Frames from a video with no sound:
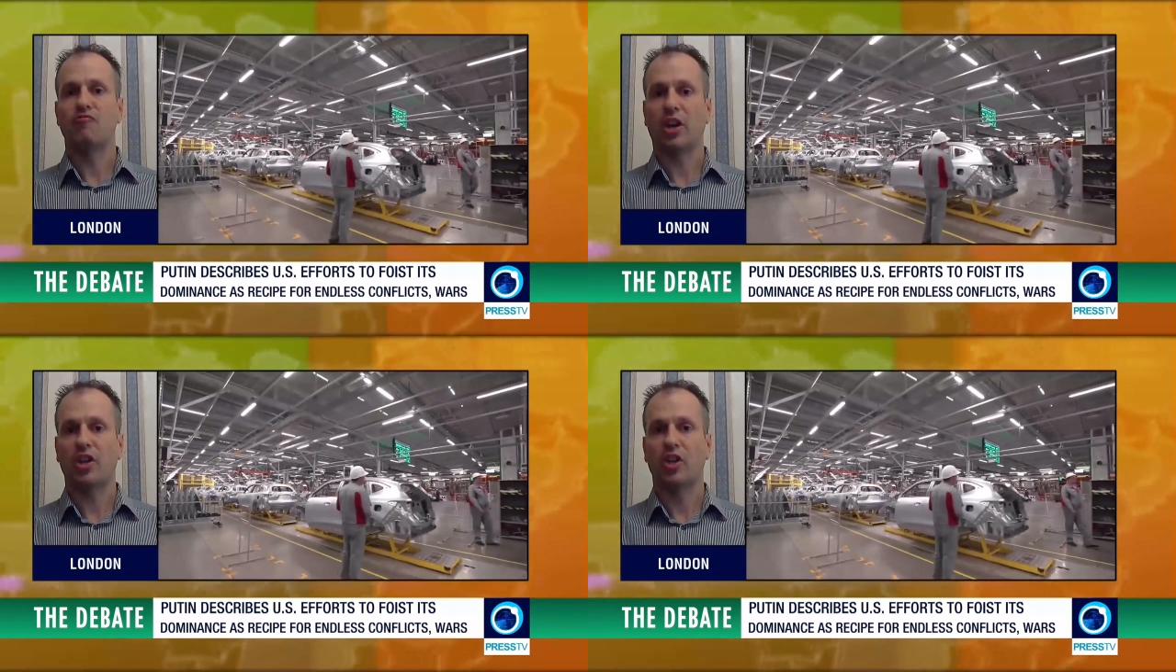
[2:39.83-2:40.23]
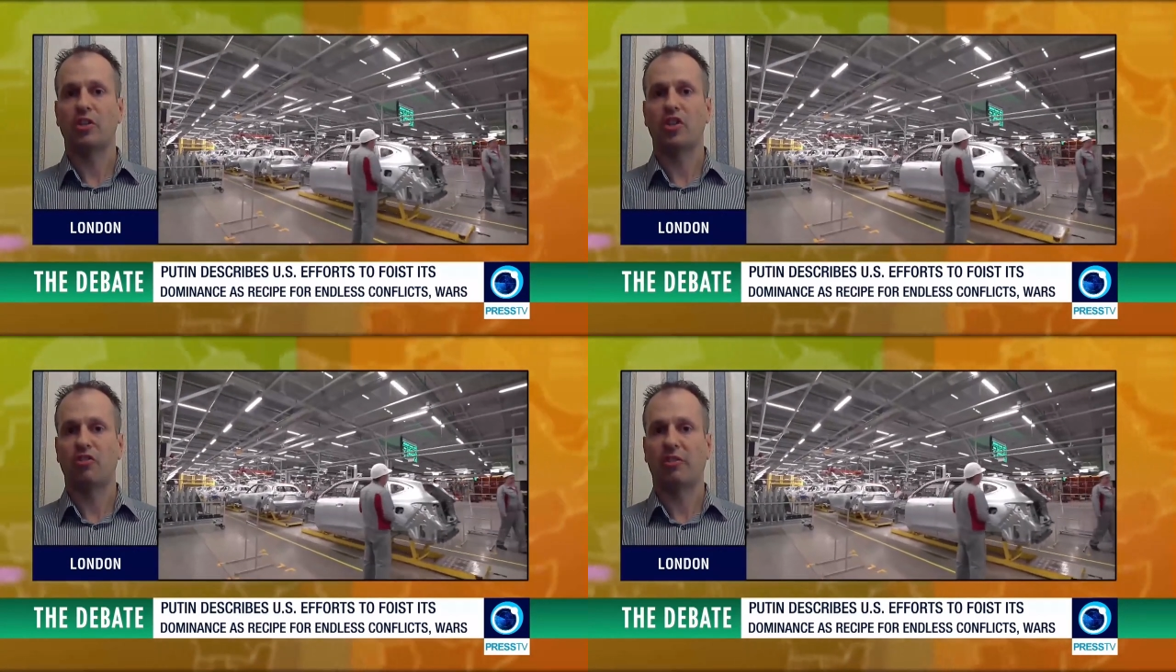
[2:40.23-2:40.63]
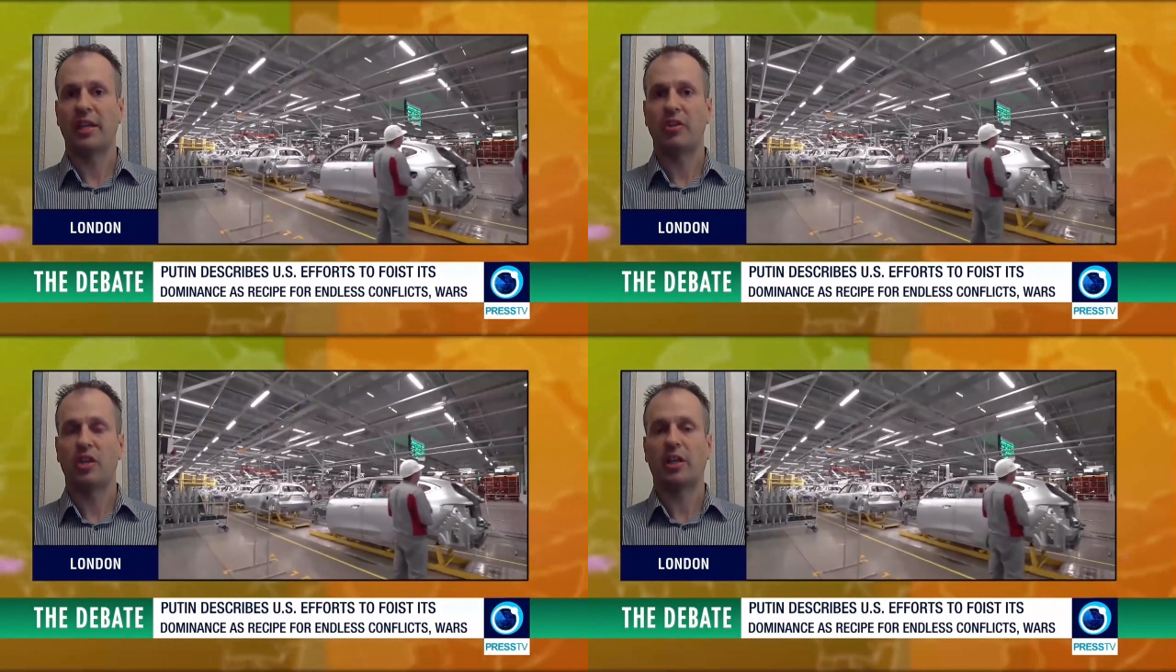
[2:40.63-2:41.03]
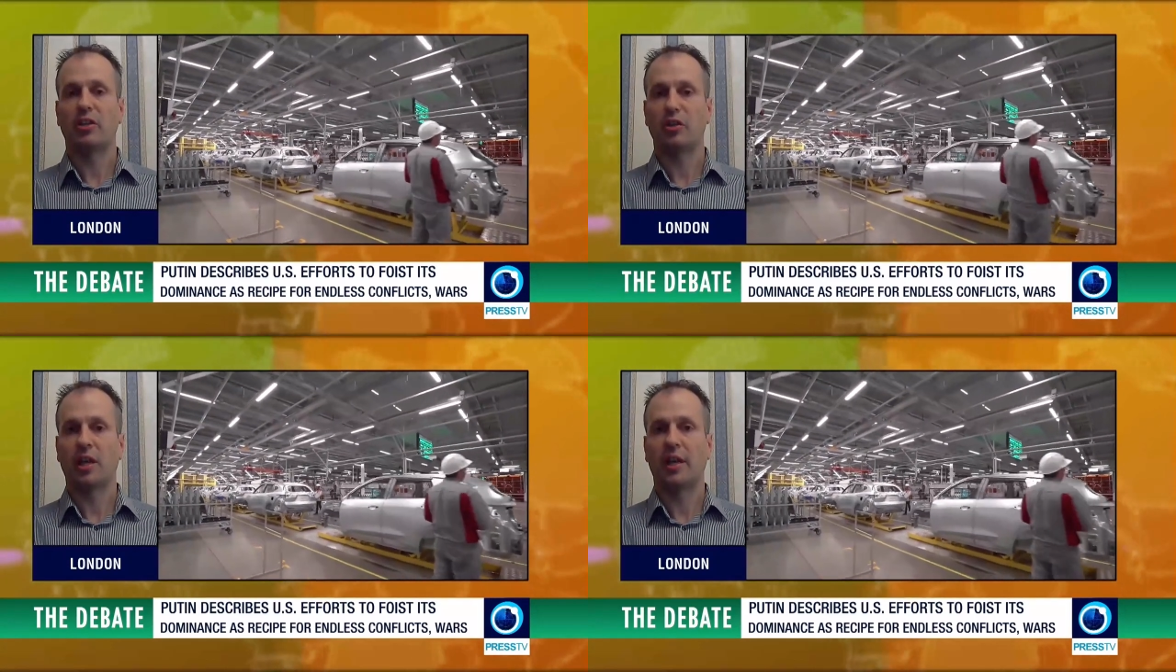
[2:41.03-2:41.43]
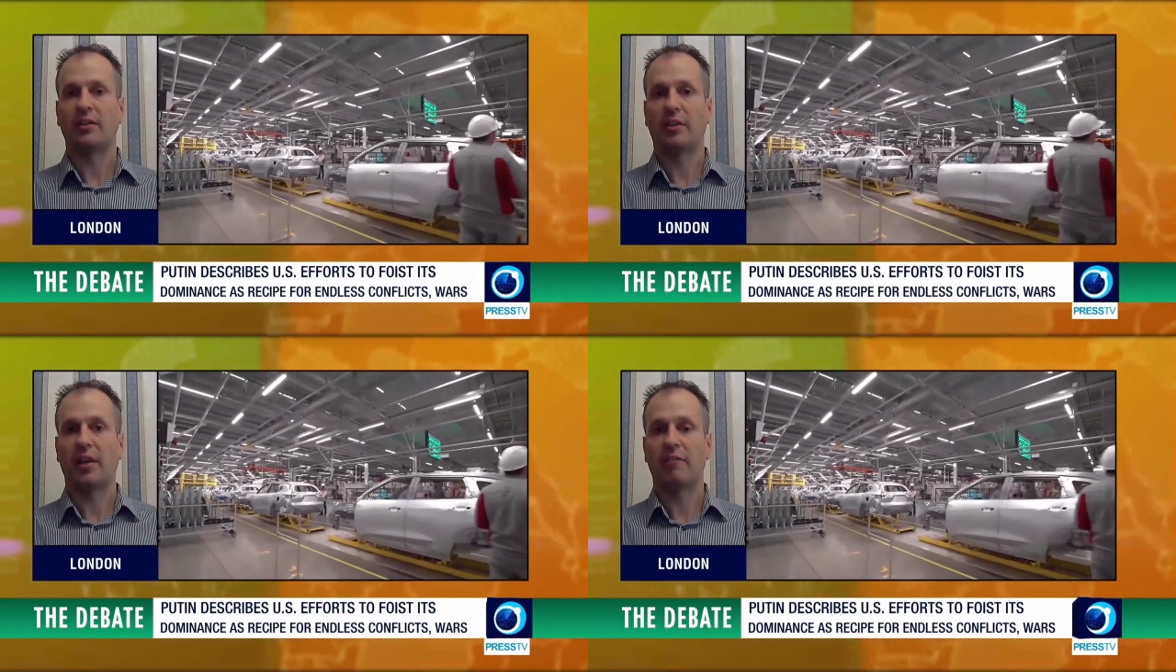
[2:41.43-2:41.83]
Russian strategic nuclear
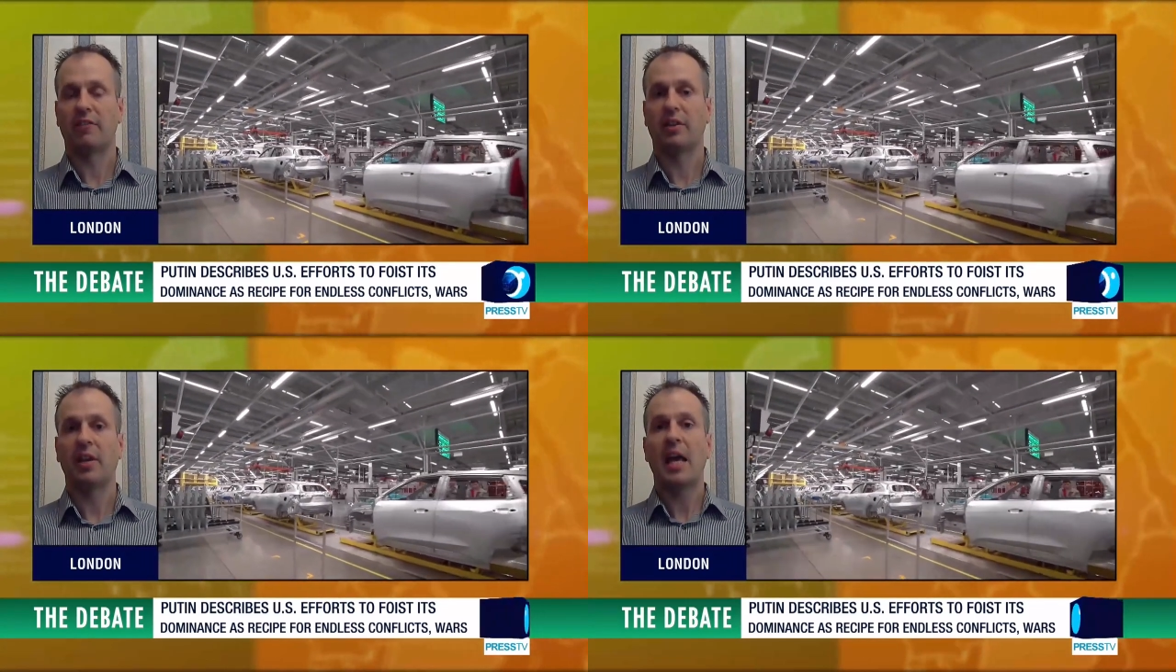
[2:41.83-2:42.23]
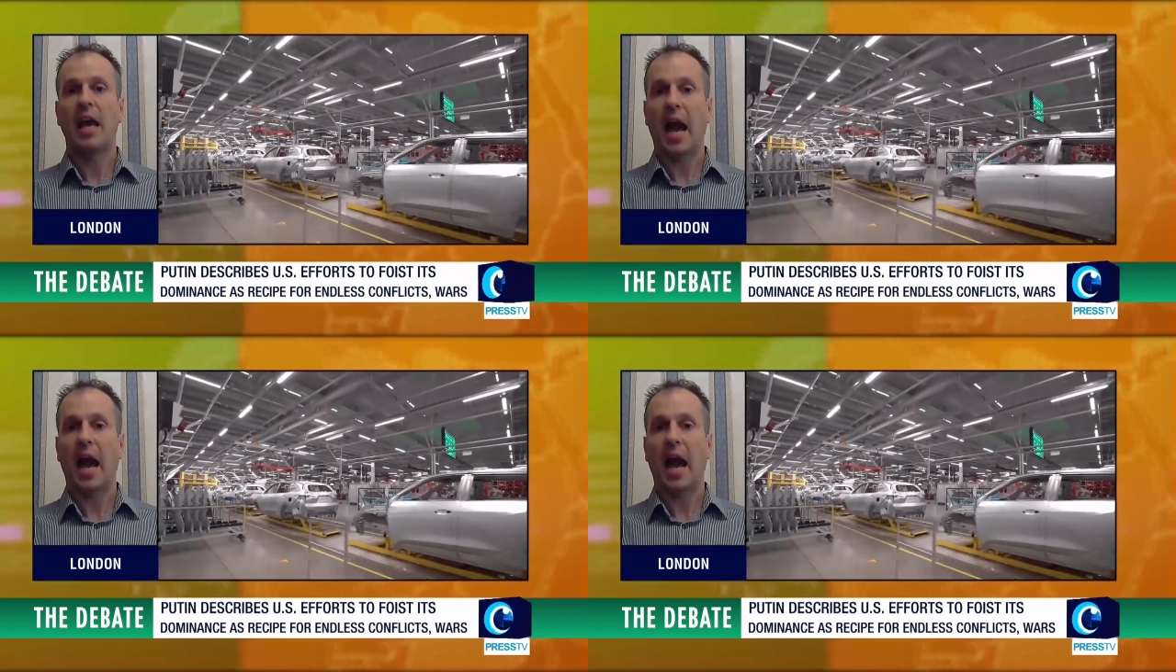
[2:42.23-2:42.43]
deterrent